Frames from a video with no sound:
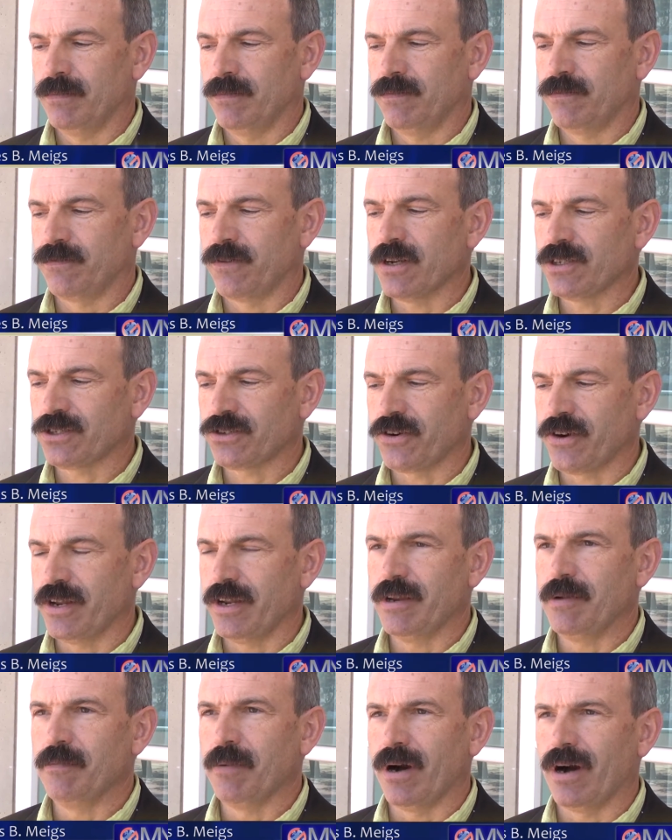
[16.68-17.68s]

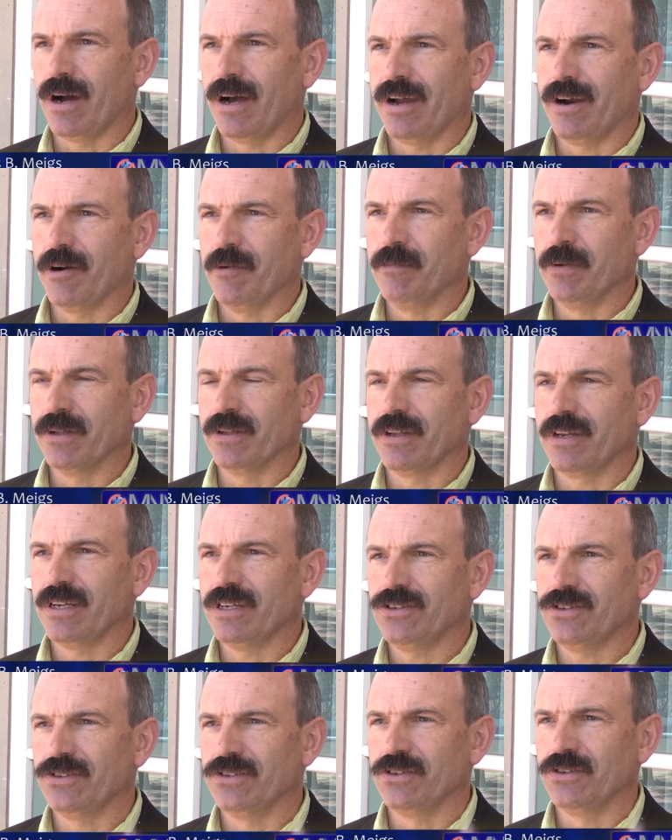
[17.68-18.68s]
frustrated by our
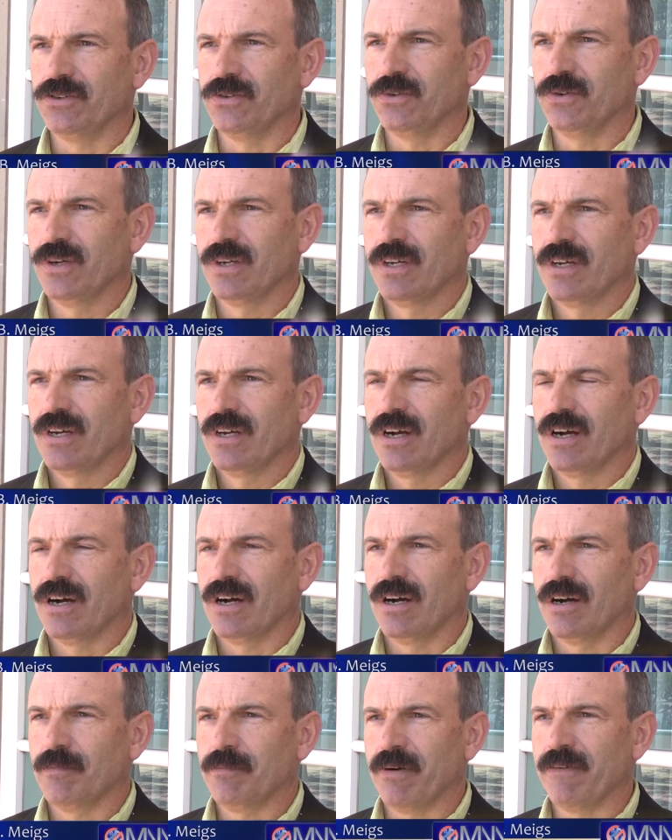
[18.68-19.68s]
ability to
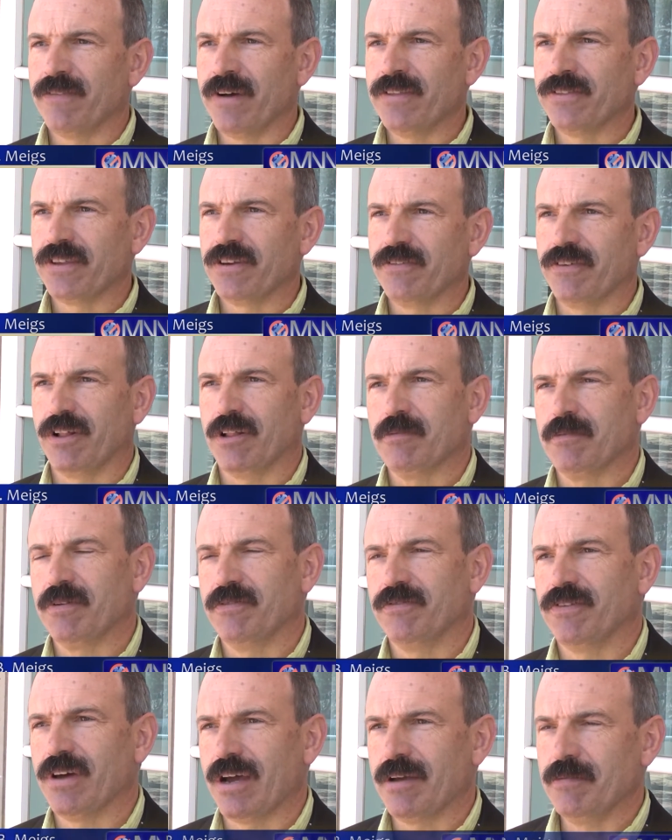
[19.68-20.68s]
prevent the
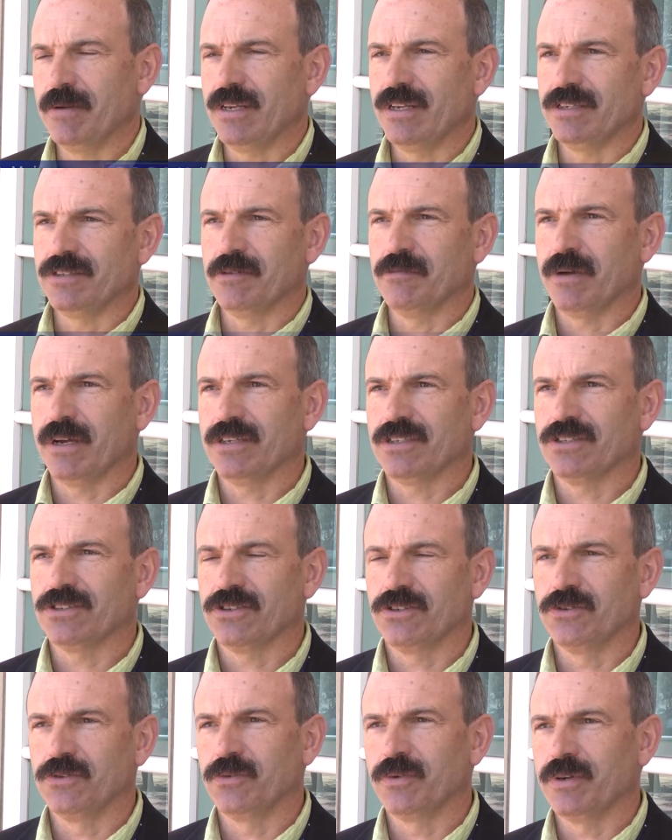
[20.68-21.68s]
development of diabetes in
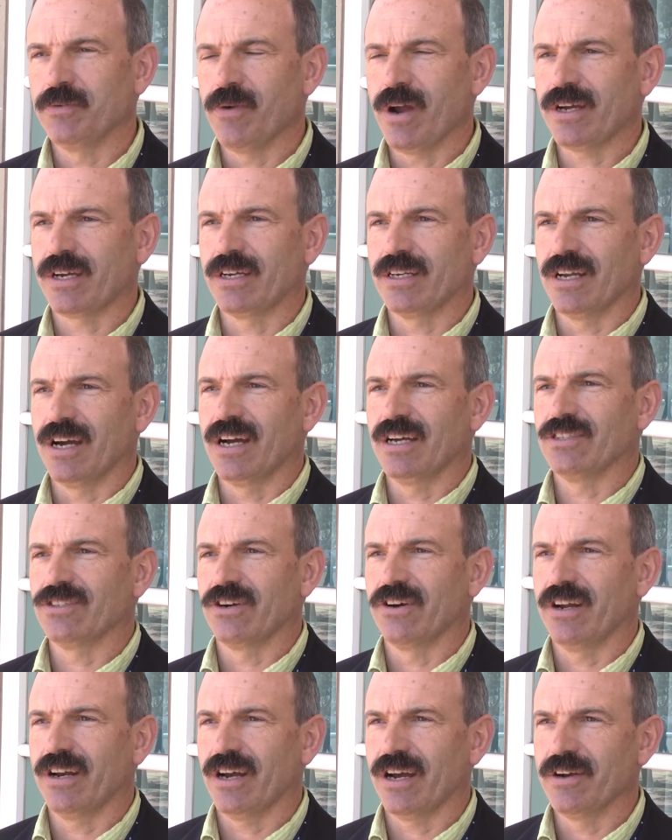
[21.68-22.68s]
patients who we recognize
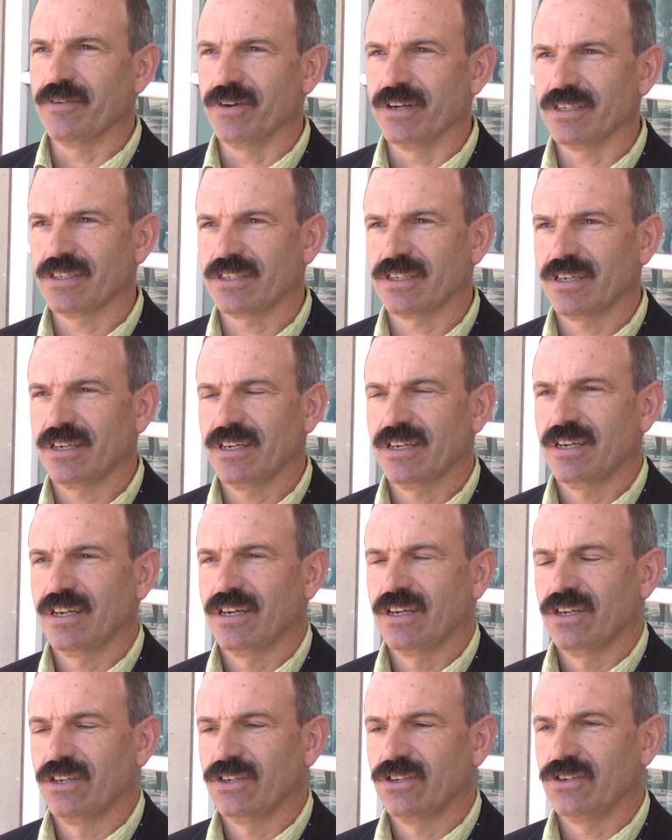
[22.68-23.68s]
are at high risk
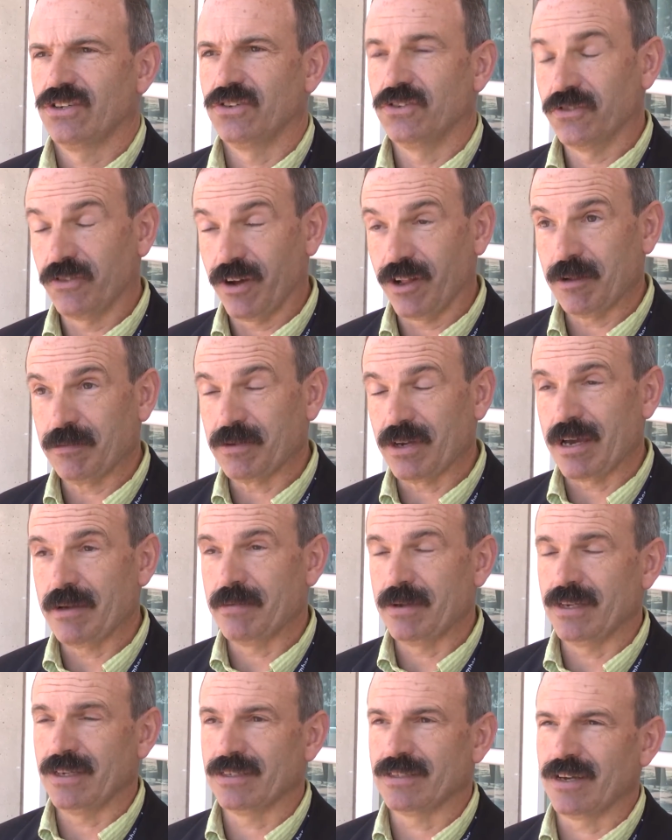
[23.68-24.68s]
to develop
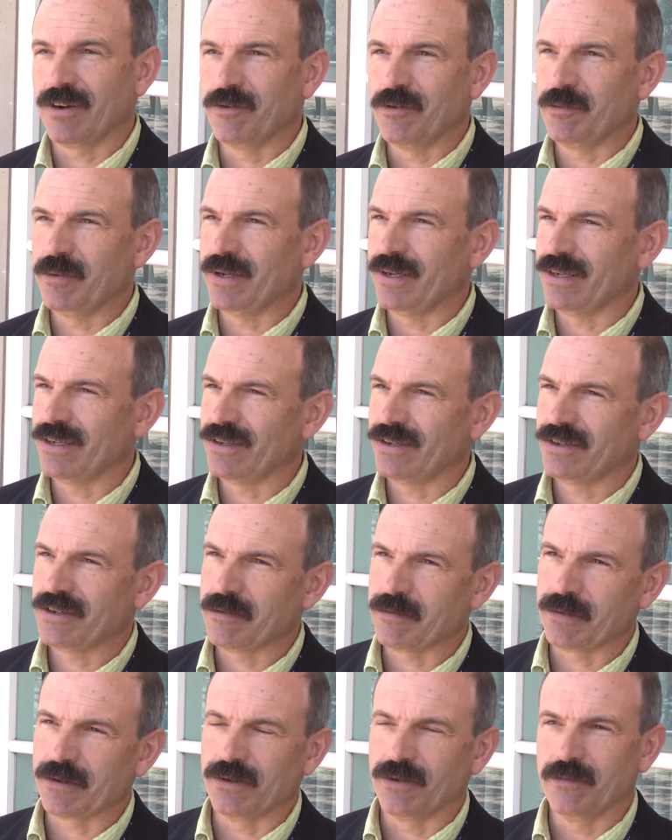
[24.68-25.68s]
diabetes. That would be a
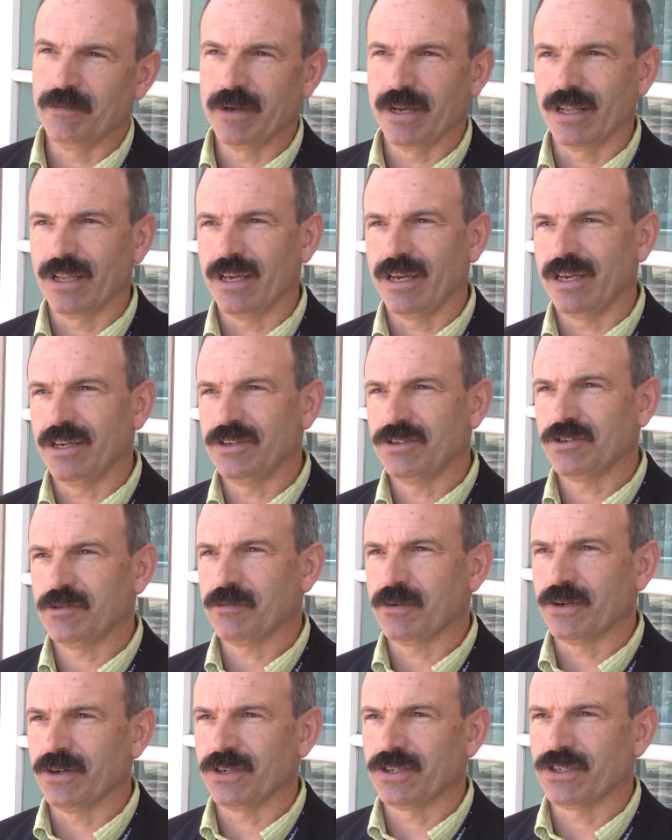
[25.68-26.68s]
typical
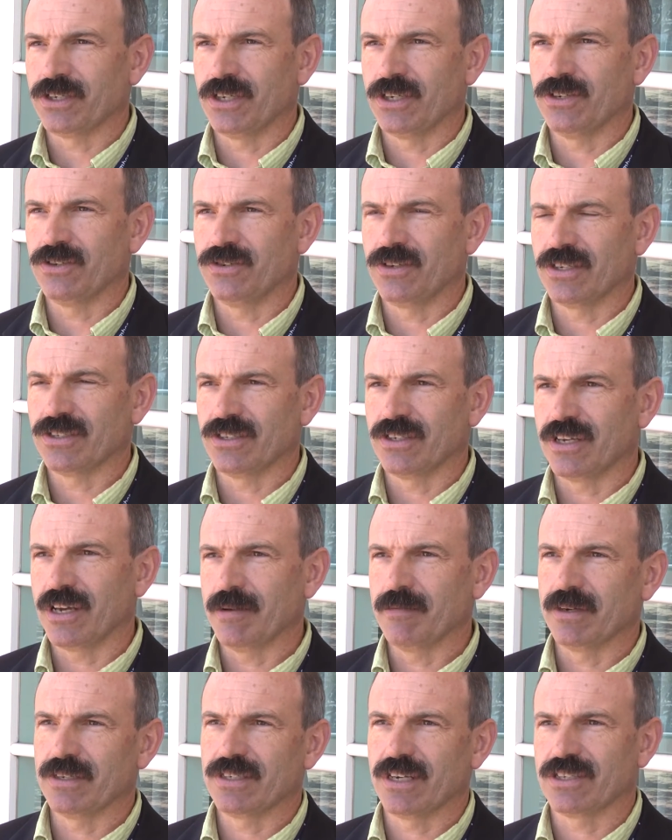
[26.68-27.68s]
middle-aged person who doesn't
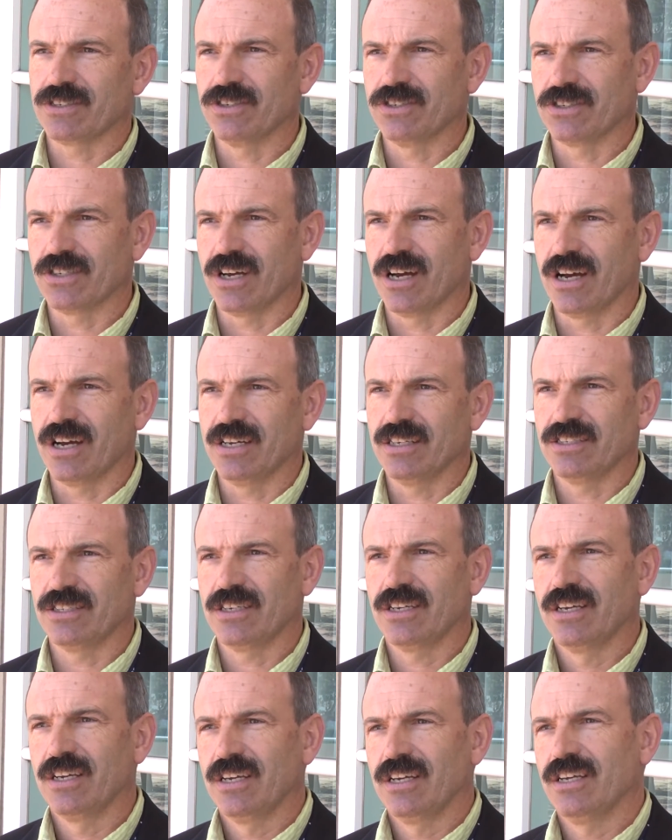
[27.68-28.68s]
get much
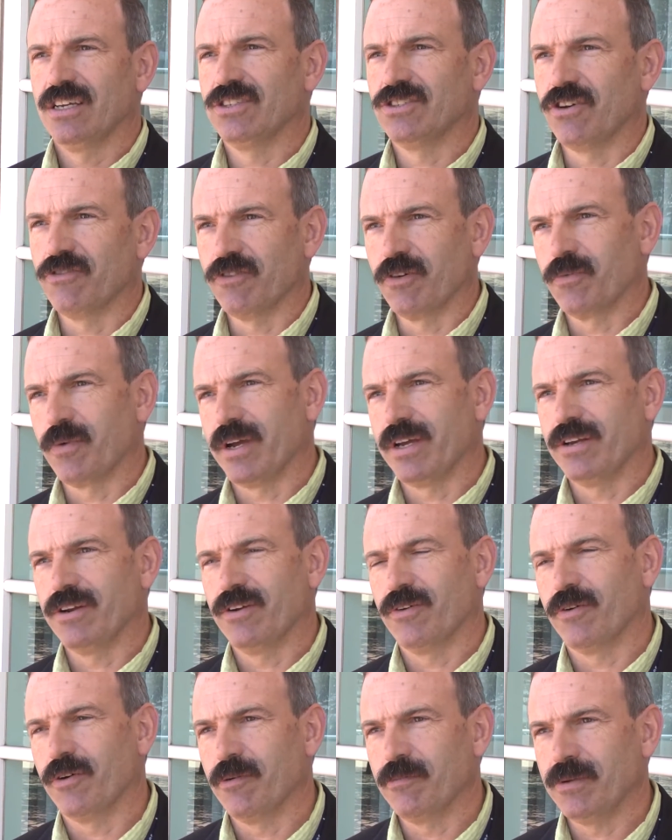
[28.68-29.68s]
exercise, is overweight
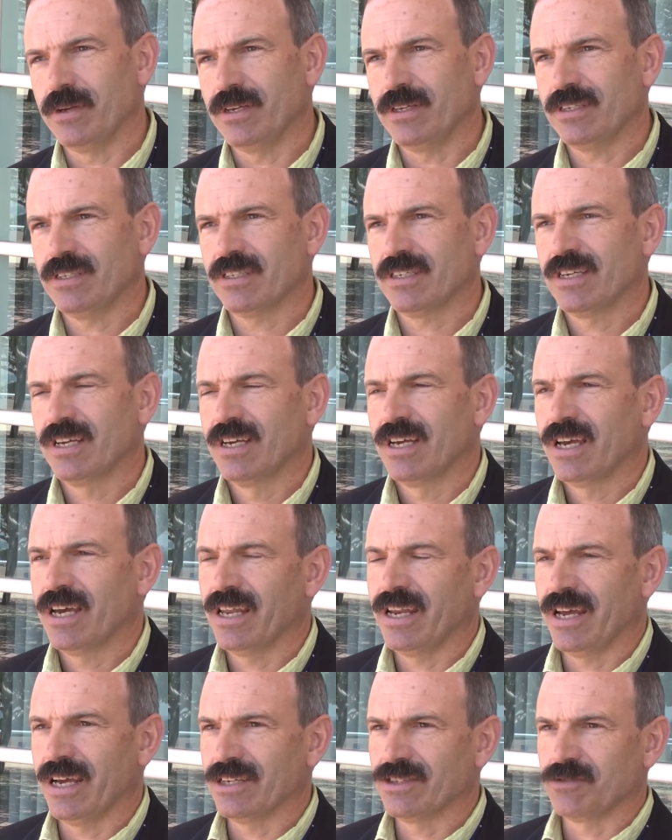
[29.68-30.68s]
or obese,
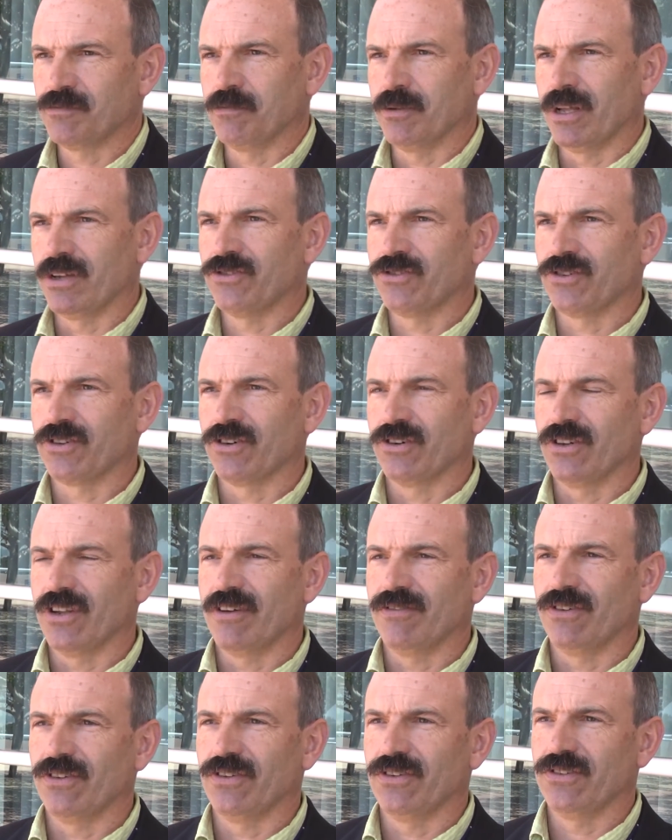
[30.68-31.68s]
and has blood sugar
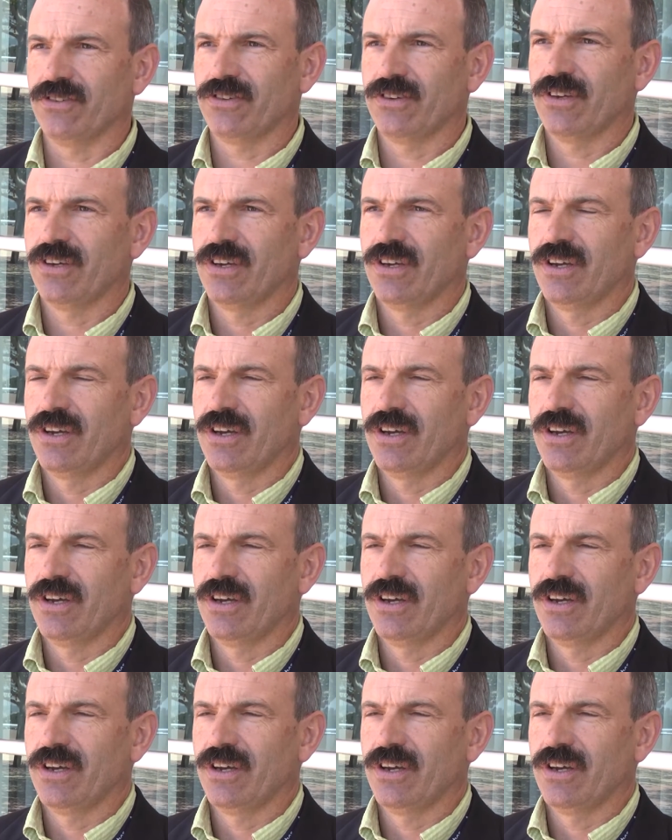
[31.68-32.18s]
levels